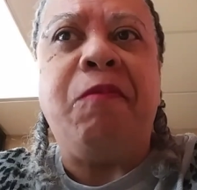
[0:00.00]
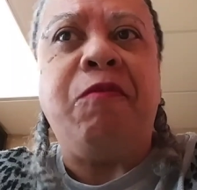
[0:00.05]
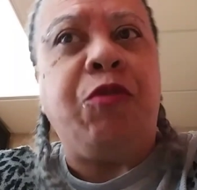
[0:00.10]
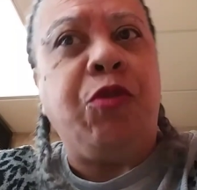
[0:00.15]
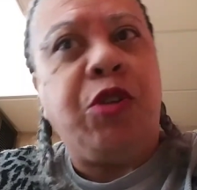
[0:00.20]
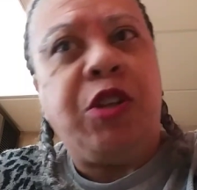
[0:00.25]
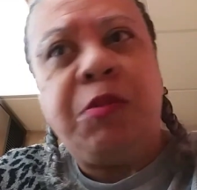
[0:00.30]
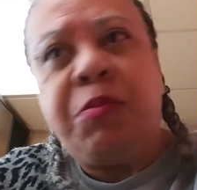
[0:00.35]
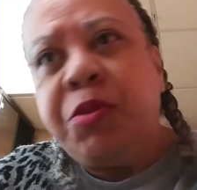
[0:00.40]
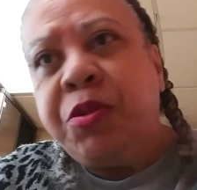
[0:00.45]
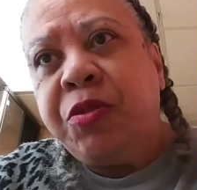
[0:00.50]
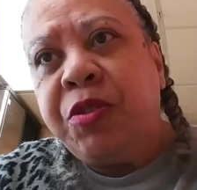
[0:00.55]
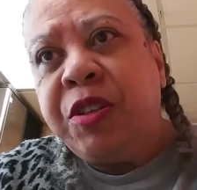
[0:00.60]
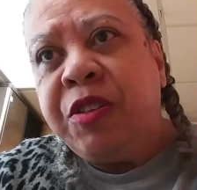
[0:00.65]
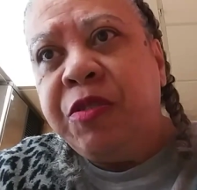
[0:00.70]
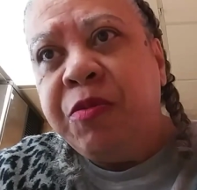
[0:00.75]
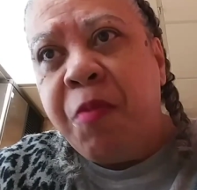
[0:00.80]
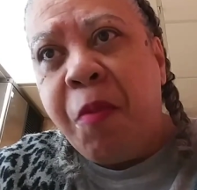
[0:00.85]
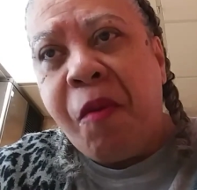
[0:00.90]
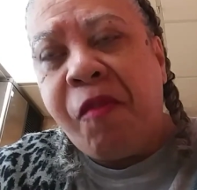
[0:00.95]
Foodie
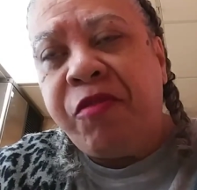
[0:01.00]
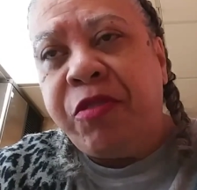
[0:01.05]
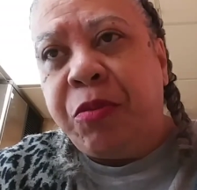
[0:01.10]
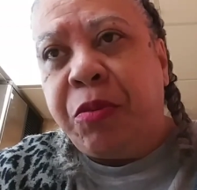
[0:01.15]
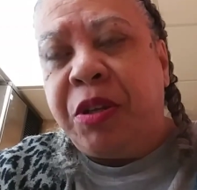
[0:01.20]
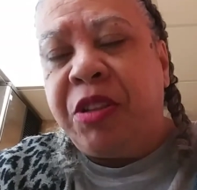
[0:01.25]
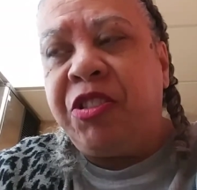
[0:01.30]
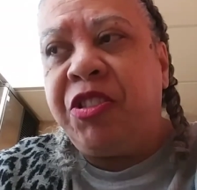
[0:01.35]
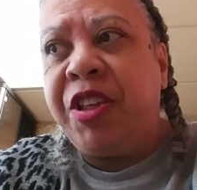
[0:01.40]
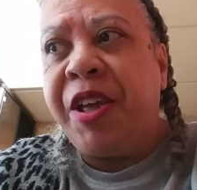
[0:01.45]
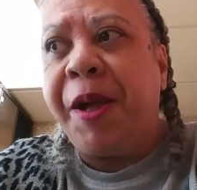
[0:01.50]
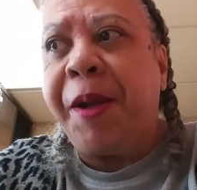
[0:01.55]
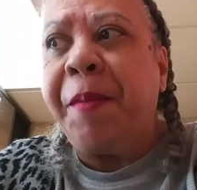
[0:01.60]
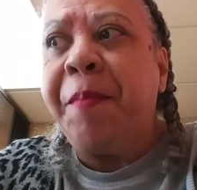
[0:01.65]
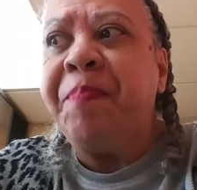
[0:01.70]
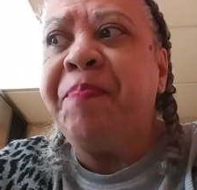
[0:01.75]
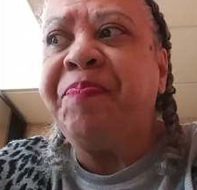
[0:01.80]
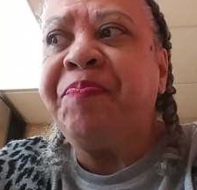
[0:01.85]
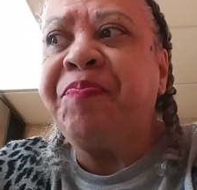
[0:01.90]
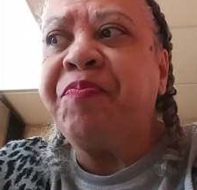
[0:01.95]
beauty, for one
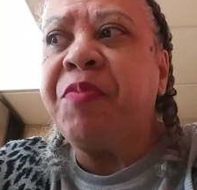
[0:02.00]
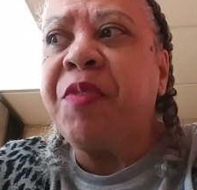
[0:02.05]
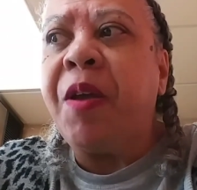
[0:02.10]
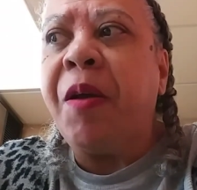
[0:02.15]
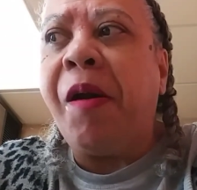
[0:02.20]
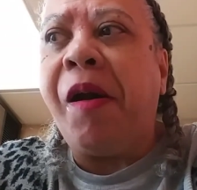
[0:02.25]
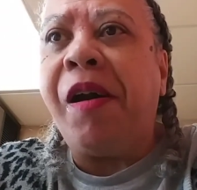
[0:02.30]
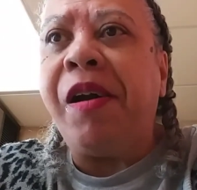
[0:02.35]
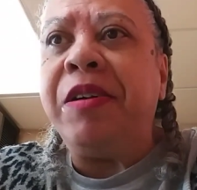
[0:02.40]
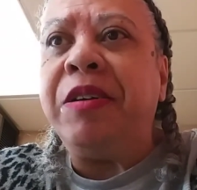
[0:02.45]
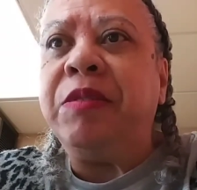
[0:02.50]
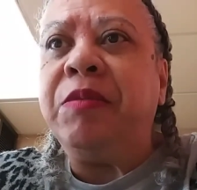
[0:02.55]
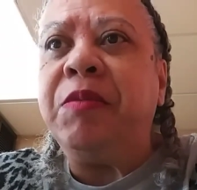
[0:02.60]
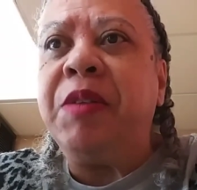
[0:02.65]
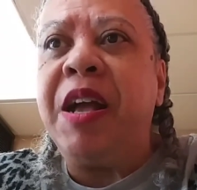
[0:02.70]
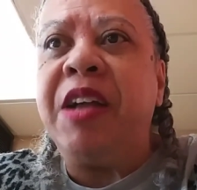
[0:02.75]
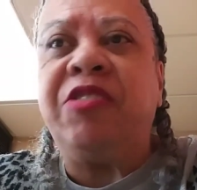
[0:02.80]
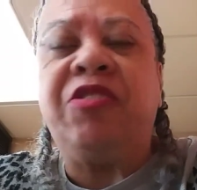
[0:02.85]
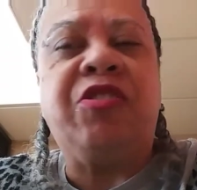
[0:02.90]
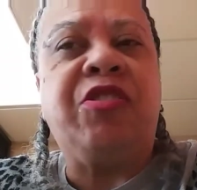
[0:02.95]
thing.
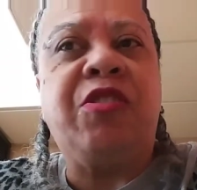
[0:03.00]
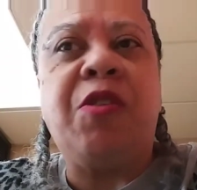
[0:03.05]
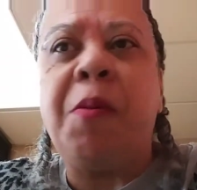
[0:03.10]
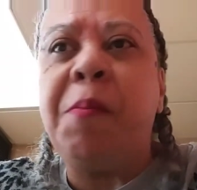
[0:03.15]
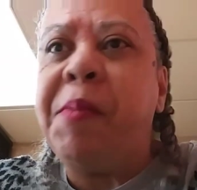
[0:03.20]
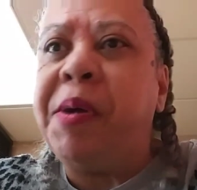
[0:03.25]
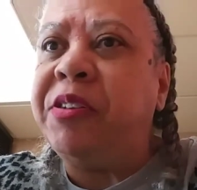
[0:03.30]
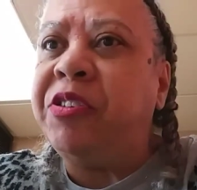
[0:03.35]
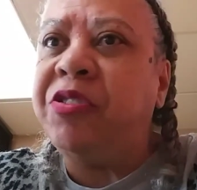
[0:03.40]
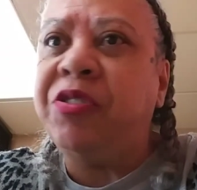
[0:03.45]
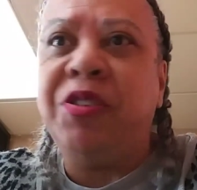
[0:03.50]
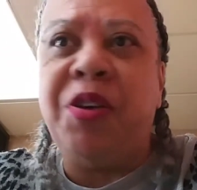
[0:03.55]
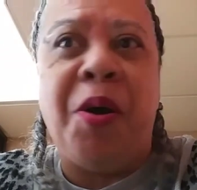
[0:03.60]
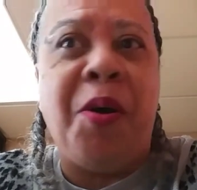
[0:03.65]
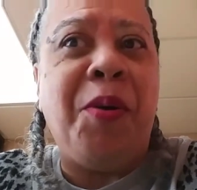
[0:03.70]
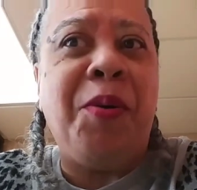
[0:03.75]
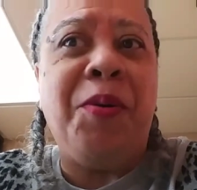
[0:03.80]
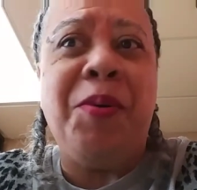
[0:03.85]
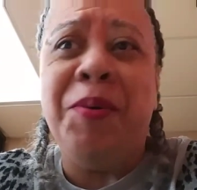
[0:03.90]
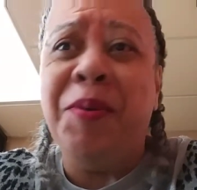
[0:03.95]
It's so much
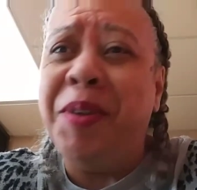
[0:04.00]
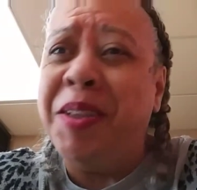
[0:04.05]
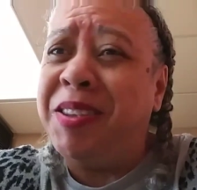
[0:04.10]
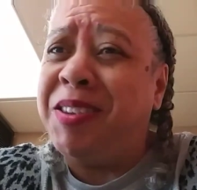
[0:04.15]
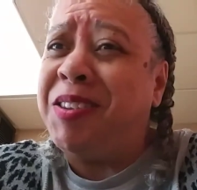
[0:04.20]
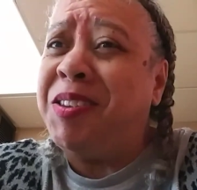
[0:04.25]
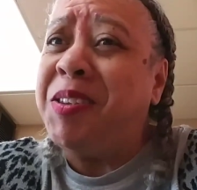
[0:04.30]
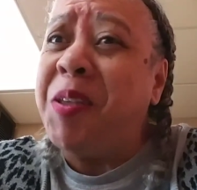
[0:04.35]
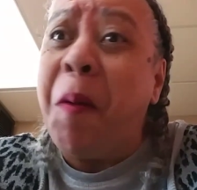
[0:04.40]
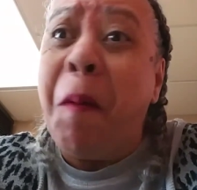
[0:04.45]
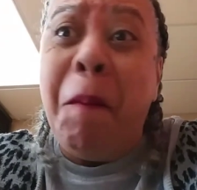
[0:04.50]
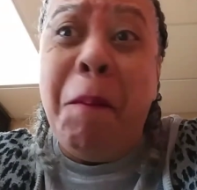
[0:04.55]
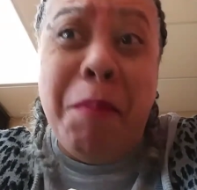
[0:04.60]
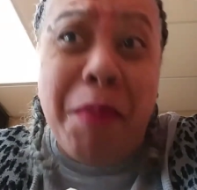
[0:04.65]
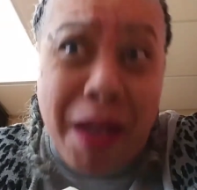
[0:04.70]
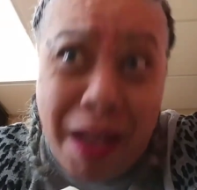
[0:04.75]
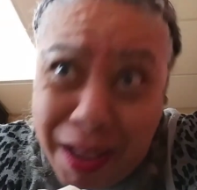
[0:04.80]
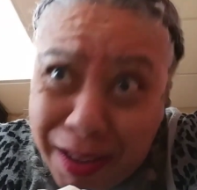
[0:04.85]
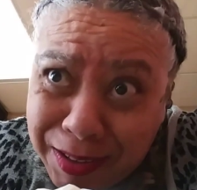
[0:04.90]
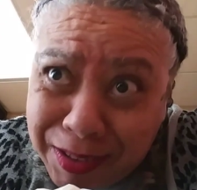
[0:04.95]
though. It's so
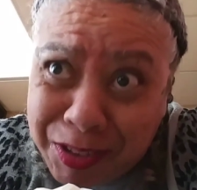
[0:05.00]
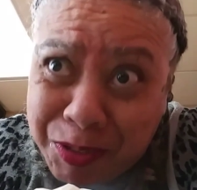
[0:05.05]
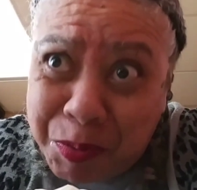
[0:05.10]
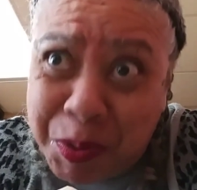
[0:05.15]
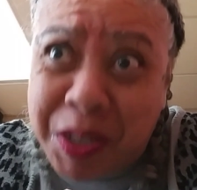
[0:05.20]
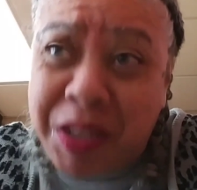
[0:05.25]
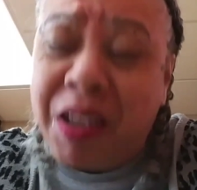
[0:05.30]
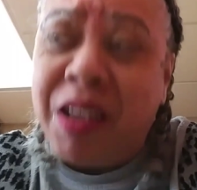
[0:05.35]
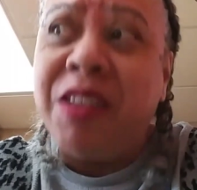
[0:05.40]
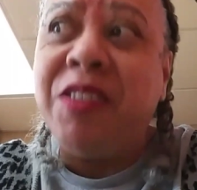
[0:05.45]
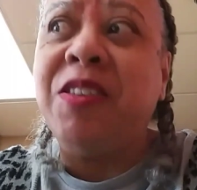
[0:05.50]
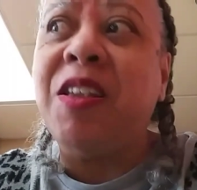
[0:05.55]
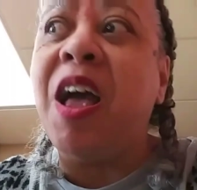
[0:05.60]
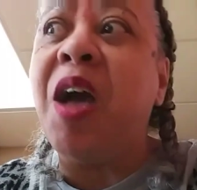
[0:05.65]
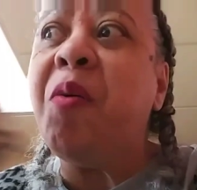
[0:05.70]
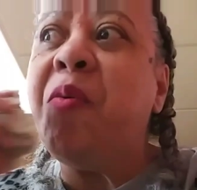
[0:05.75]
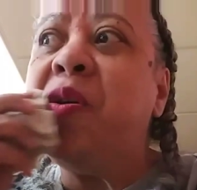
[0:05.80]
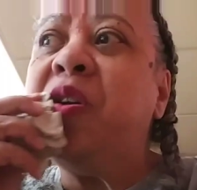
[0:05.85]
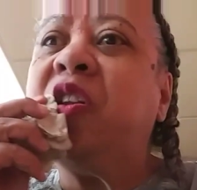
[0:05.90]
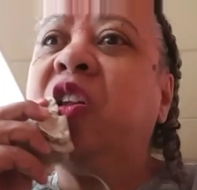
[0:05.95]
much because
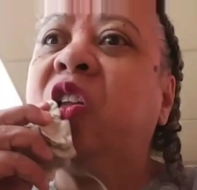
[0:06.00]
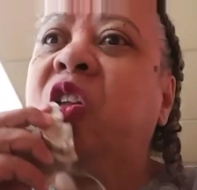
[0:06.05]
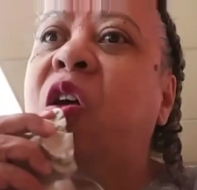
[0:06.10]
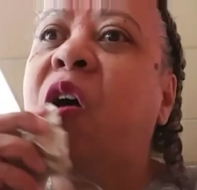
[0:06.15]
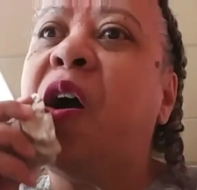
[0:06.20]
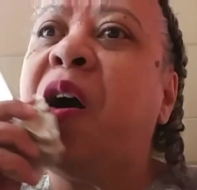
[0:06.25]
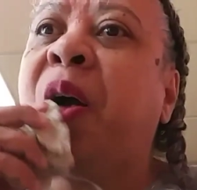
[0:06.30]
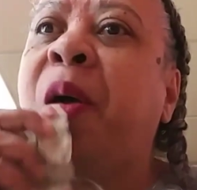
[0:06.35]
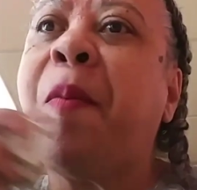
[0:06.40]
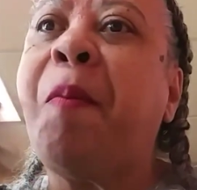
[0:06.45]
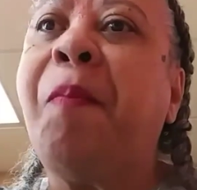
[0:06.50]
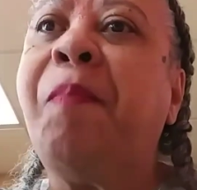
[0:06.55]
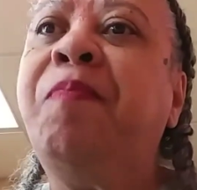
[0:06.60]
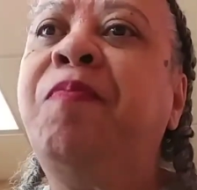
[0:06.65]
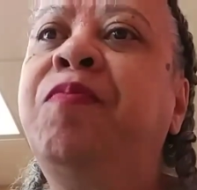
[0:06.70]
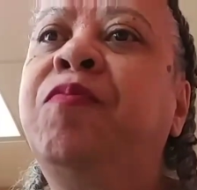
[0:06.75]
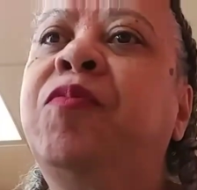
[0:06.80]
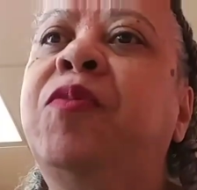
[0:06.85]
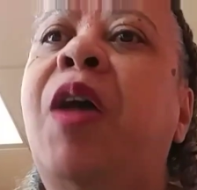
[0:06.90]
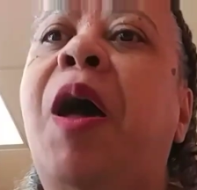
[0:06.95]
I wanted to talk
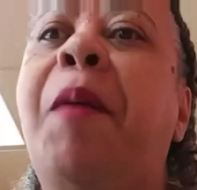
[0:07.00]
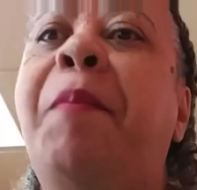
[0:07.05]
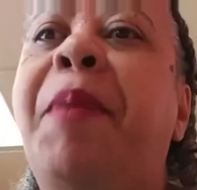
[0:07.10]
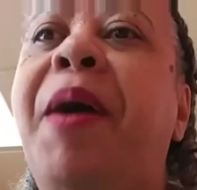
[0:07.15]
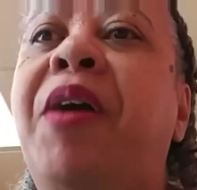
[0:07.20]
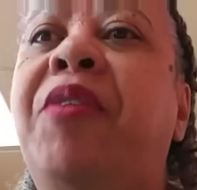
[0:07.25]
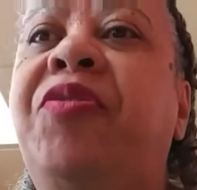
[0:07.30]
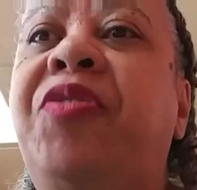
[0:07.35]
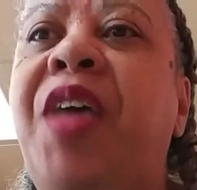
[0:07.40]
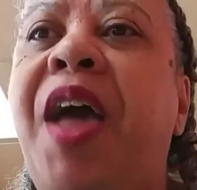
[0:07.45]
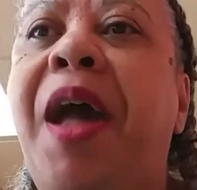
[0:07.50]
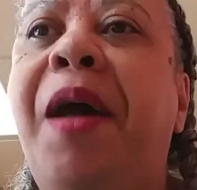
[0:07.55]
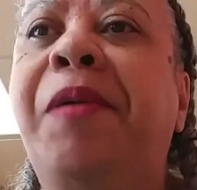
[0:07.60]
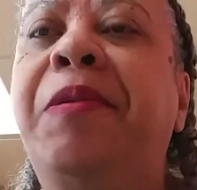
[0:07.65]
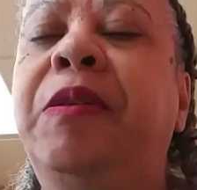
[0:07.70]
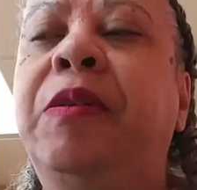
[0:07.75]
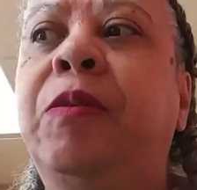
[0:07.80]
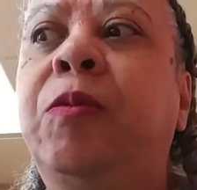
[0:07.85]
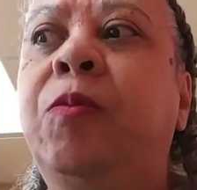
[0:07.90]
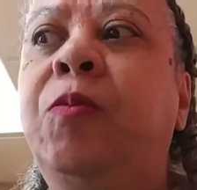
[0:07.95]
about
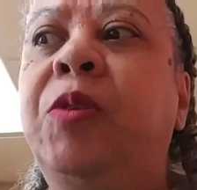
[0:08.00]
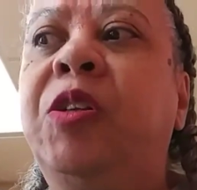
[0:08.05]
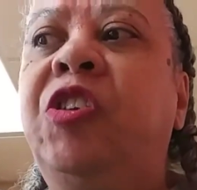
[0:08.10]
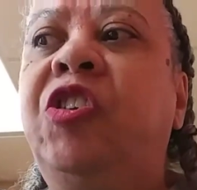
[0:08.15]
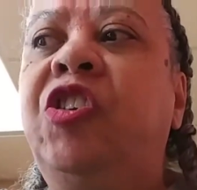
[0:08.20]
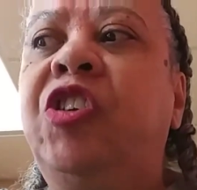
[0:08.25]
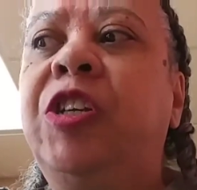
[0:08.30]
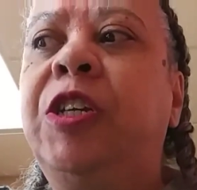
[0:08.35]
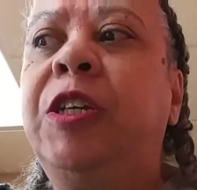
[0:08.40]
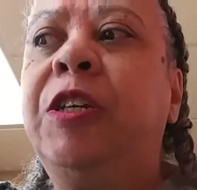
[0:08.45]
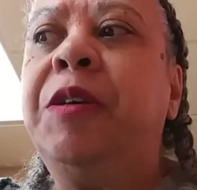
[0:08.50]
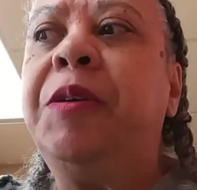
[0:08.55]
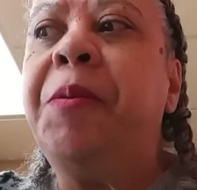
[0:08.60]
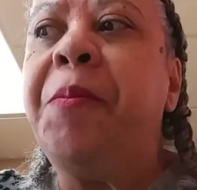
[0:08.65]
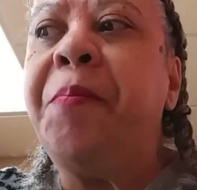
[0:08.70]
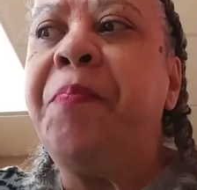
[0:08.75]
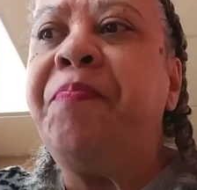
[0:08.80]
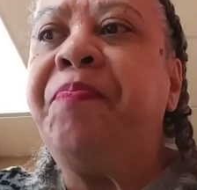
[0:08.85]
that when she